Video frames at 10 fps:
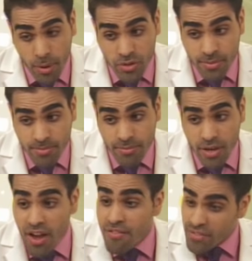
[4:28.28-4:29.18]
your bottom,
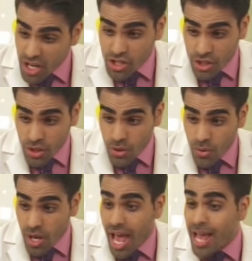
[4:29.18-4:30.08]
flush the
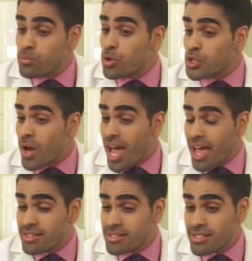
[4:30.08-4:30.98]
loo, and wash your
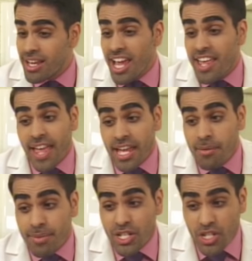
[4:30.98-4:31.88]
hands. There
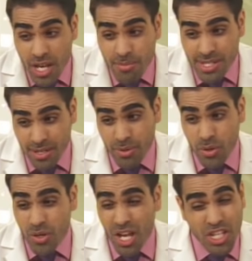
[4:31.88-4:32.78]
can be germs in
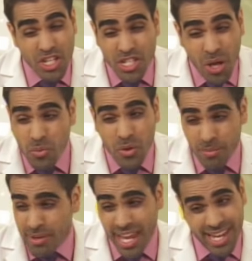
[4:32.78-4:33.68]
poo and you don't want
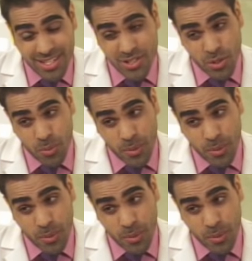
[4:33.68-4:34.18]
them getting into your